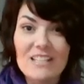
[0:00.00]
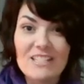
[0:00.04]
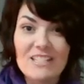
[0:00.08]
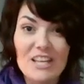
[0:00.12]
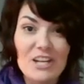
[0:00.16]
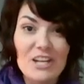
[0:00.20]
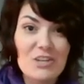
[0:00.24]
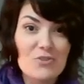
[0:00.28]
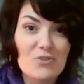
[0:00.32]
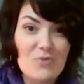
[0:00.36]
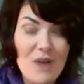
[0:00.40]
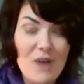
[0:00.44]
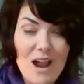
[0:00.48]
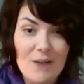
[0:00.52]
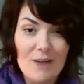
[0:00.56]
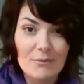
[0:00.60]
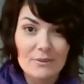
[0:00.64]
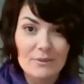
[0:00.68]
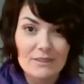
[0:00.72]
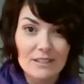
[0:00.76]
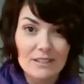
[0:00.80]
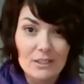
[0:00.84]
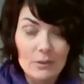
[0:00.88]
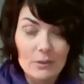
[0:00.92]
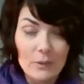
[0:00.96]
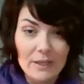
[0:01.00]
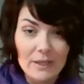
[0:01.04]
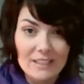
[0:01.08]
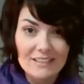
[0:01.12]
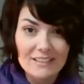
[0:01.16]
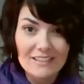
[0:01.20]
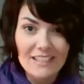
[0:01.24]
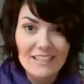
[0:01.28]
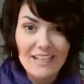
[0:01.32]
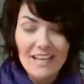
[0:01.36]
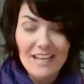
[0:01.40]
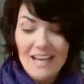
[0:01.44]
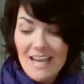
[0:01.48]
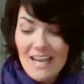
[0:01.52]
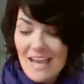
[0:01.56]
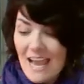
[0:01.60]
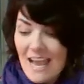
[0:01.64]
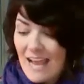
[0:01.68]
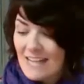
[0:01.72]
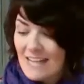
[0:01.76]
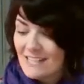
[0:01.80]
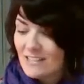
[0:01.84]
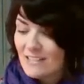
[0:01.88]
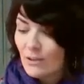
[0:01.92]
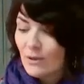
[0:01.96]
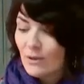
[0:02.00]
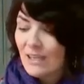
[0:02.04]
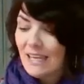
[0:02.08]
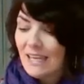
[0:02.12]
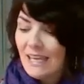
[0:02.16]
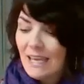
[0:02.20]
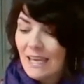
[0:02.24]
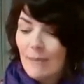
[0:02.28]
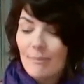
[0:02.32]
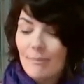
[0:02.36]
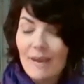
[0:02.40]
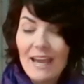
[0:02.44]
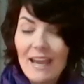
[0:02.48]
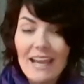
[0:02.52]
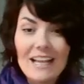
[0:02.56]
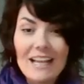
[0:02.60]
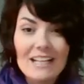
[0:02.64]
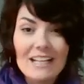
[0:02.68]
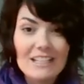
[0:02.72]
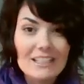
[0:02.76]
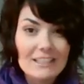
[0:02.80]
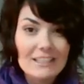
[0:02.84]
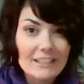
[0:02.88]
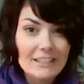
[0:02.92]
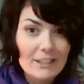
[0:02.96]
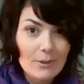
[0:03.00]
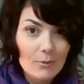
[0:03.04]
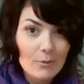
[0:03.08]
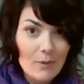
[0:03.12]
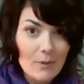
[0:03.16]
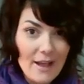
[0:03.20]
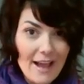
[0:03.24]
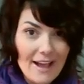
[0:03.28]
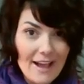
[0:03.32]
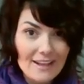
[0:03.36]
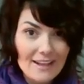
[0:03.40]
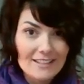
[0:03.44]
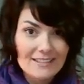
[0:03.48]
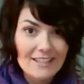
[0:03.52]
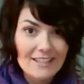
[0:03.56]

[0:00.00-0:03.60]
going to dry really quickly. And so keep a clear wax